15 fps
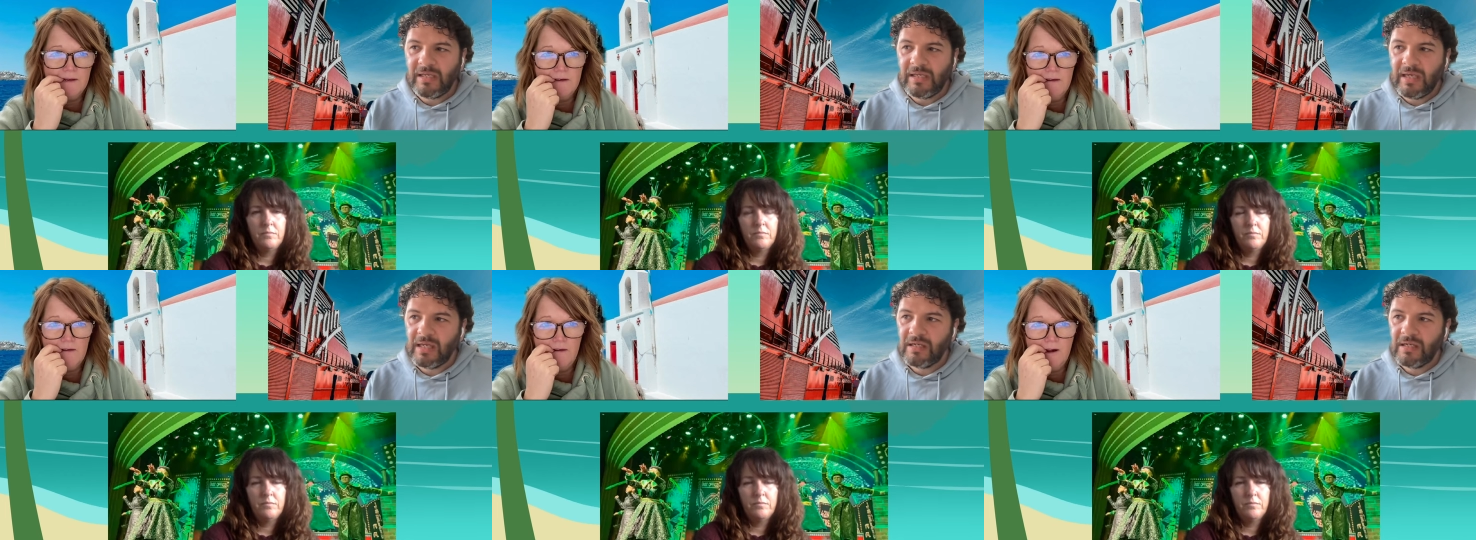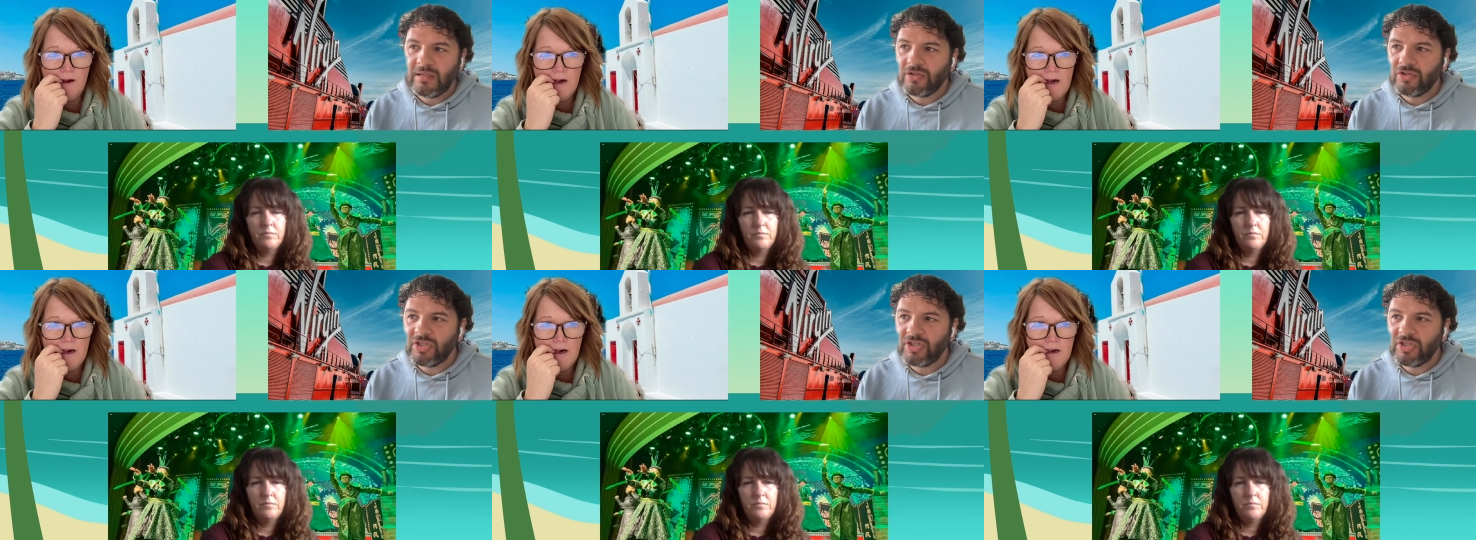Speaker 1: I've
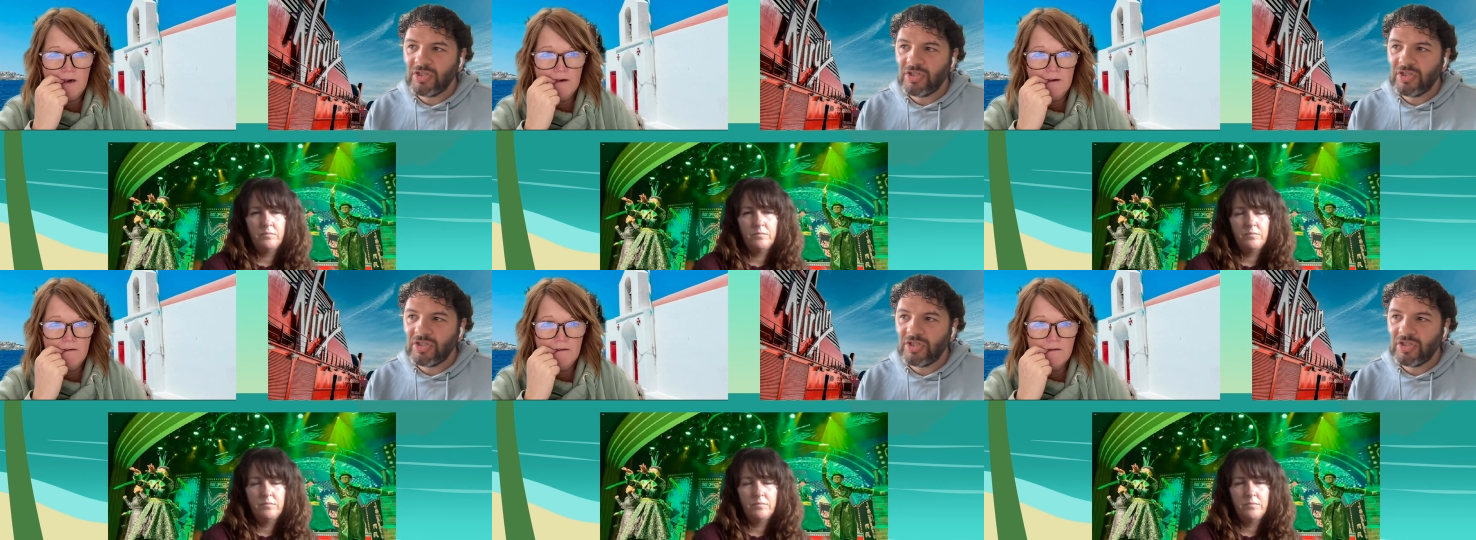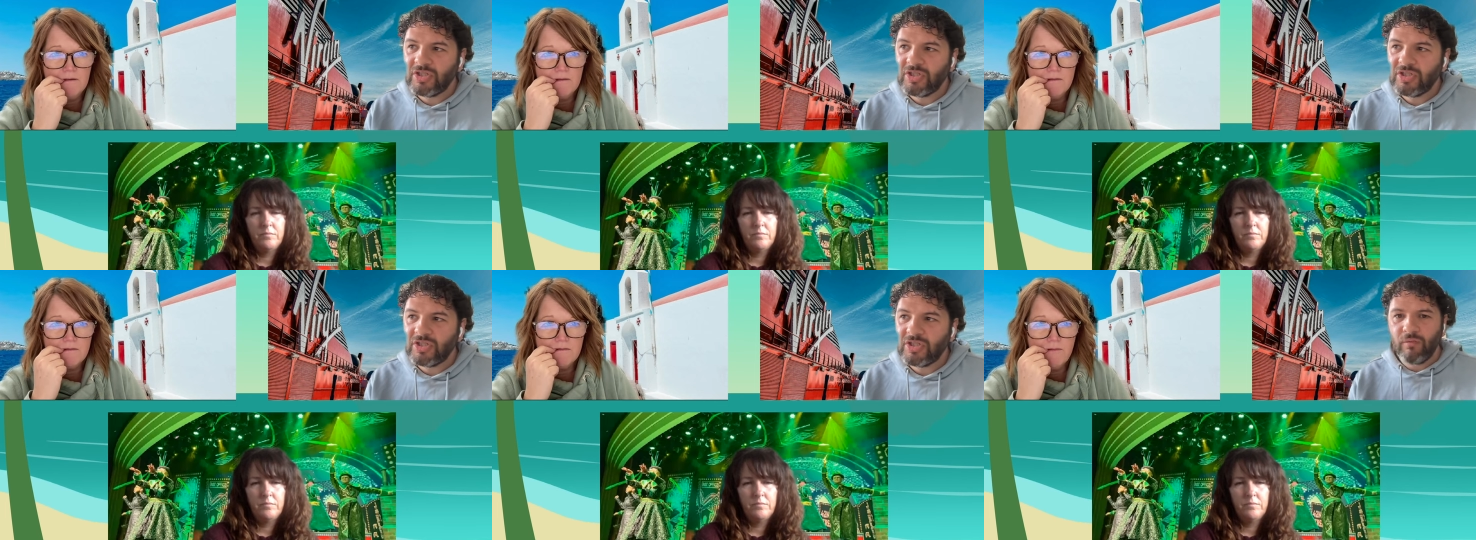seen kids on
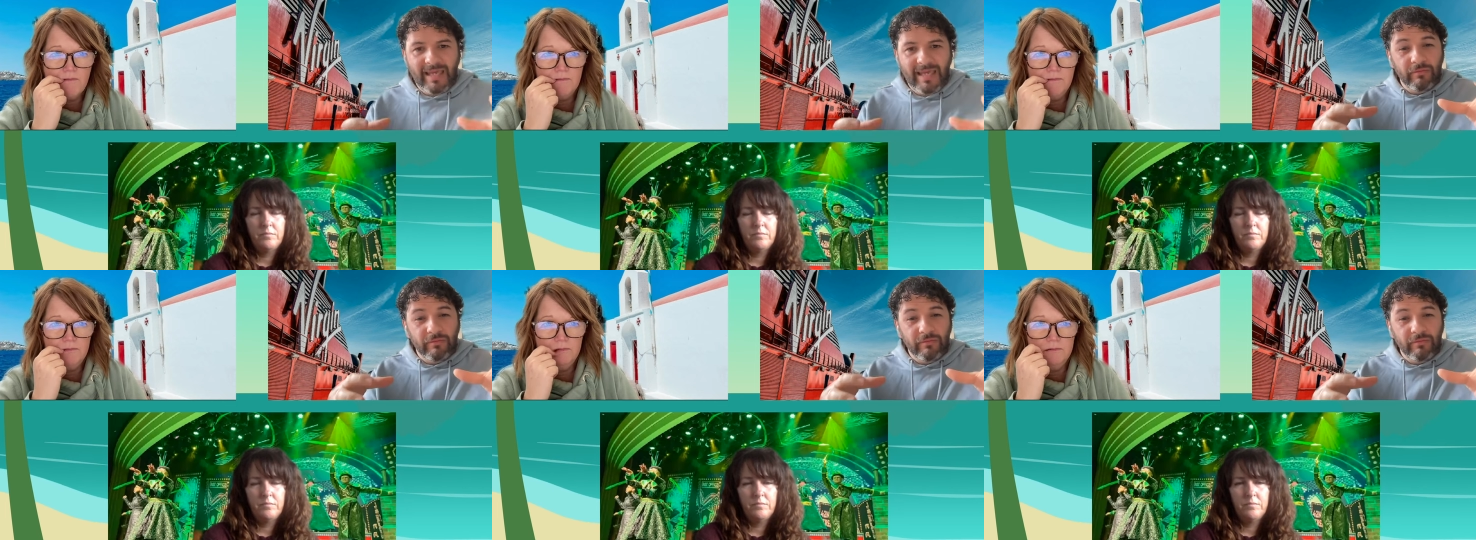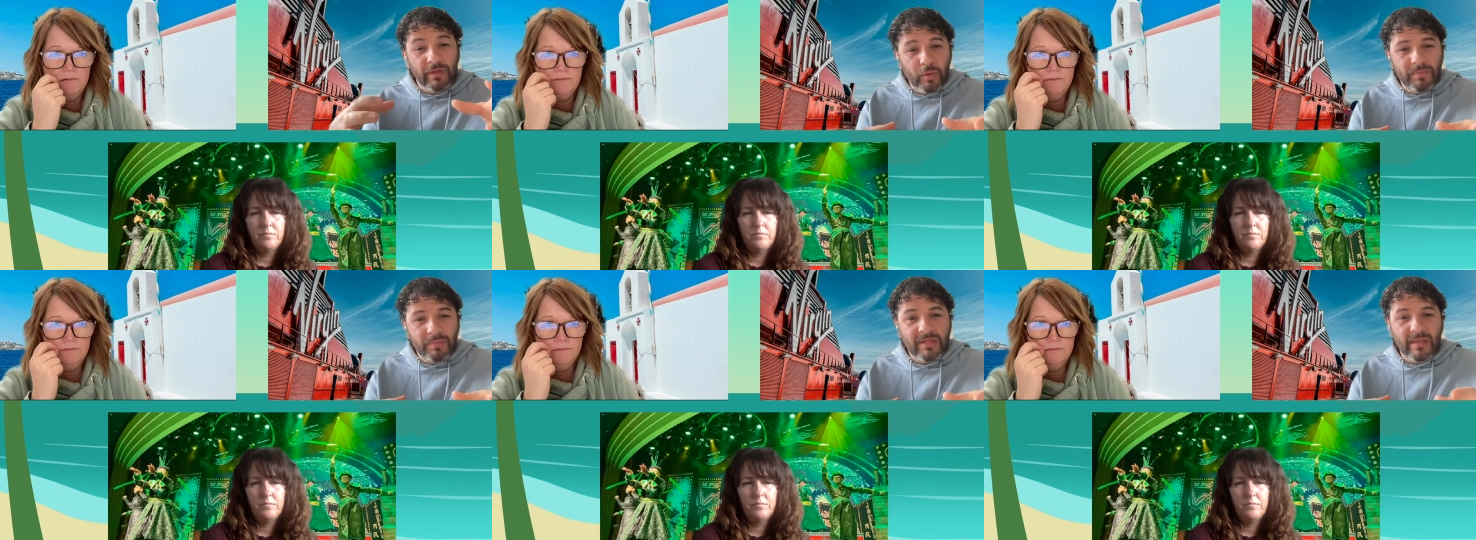ships kind of go around
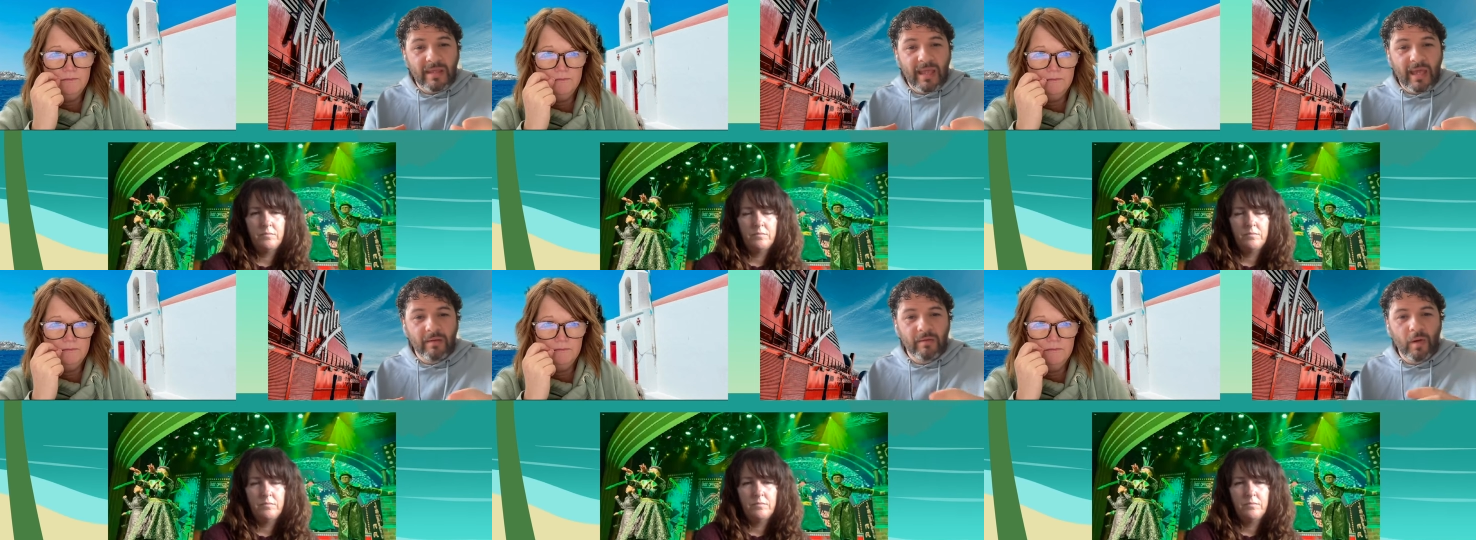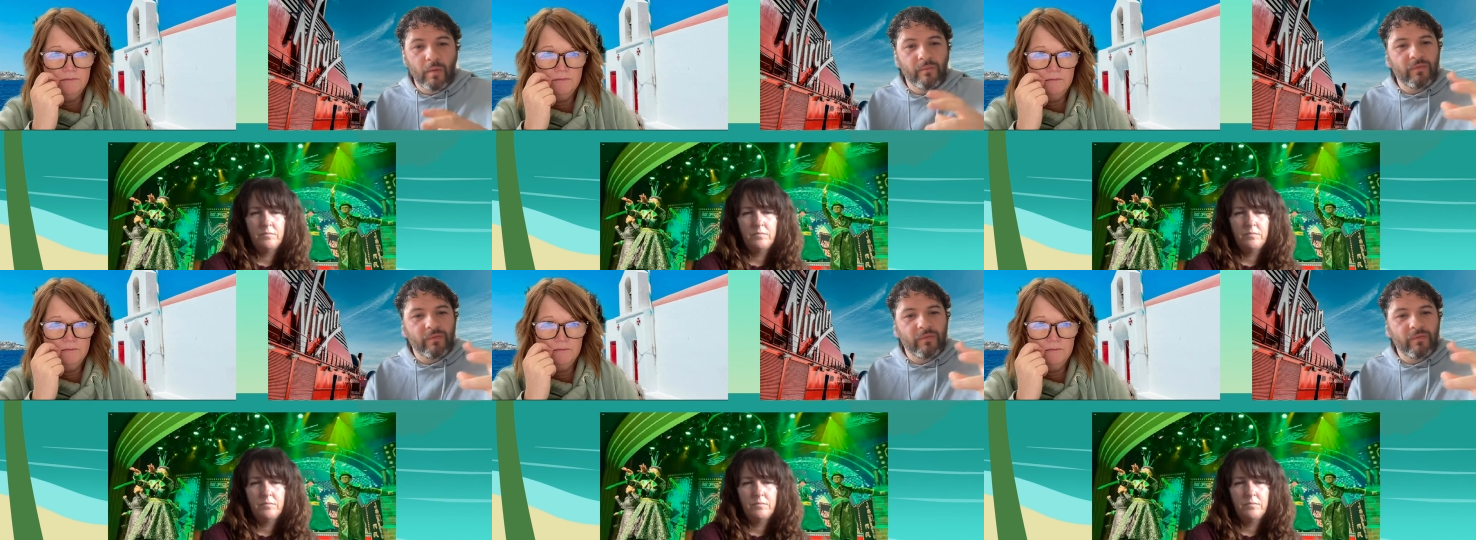together in groups,